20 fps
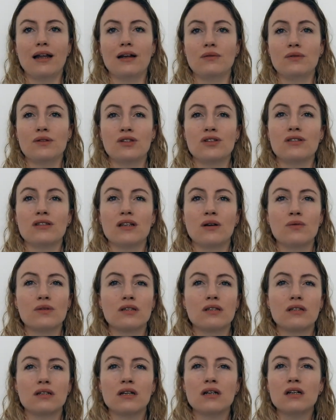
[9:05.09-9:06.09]
And
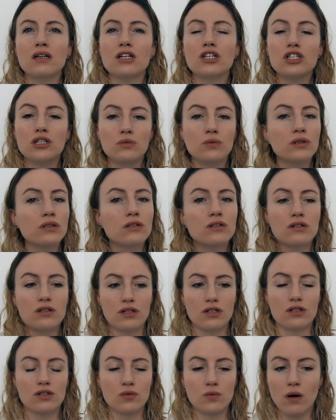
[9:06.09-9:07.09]
she wouldn't
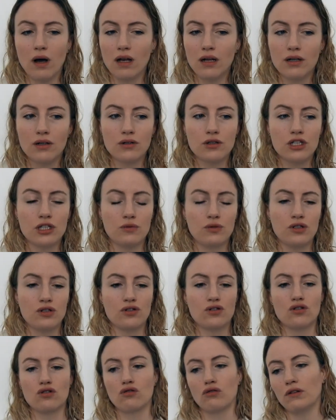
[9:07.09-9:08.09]
swallow. She was
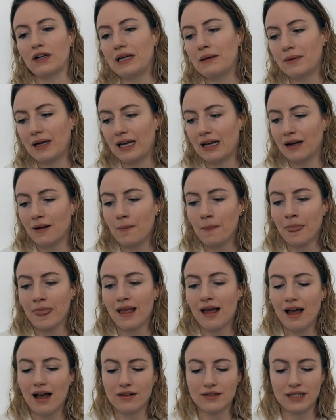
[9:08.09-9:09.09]
just screaming.
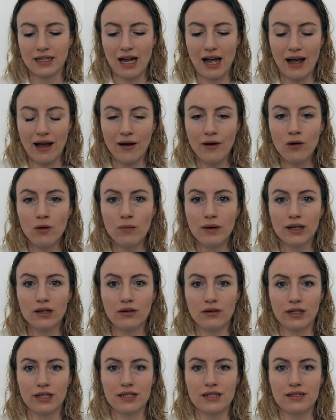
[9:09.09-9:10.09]
I was like, how am I
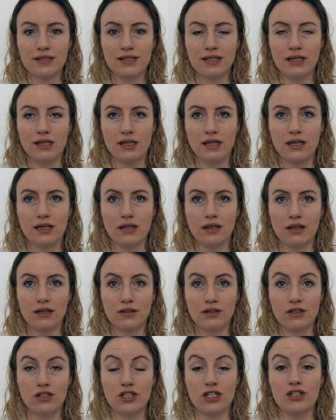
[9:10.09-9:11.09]
going to see?
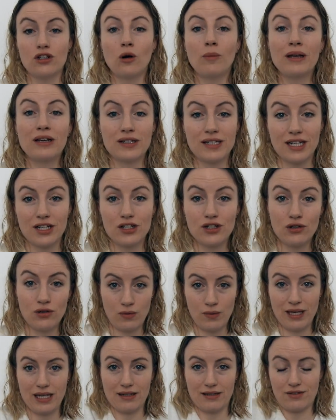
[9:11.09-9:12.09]
She told me it could take 2
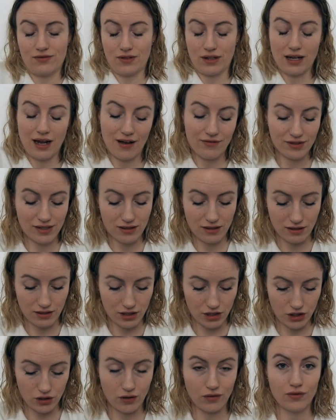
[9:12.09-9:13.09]
weeks for the Gaviscon to
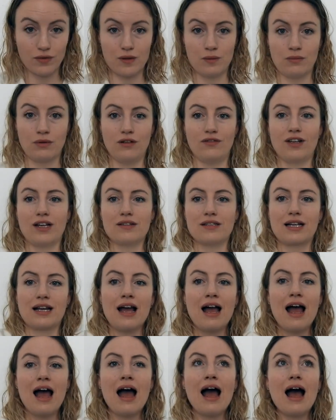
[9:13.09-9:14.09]
show if it was improving. I was like,
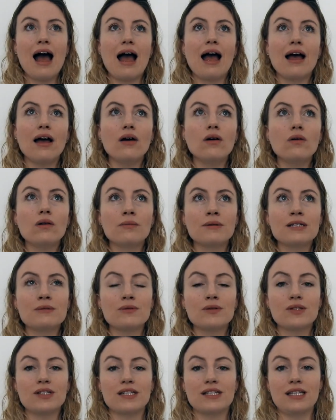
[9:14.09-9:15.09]
how am I
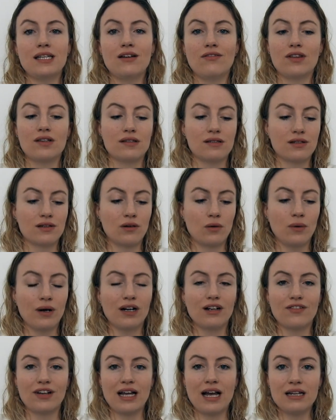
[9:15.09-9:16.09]
supposed to see if this is going to work
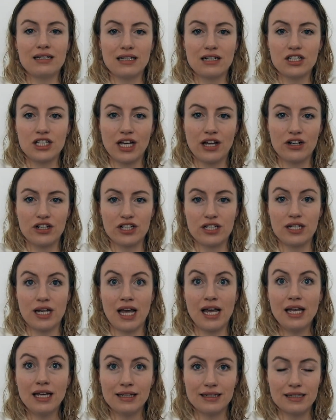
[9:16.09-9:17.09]
if I can't actually get her to
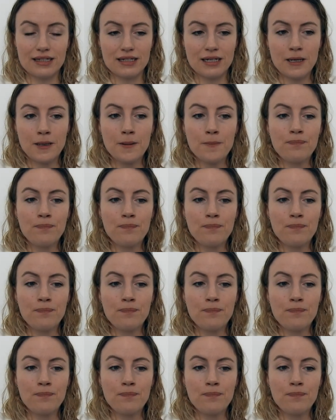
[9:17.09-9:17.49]
take it?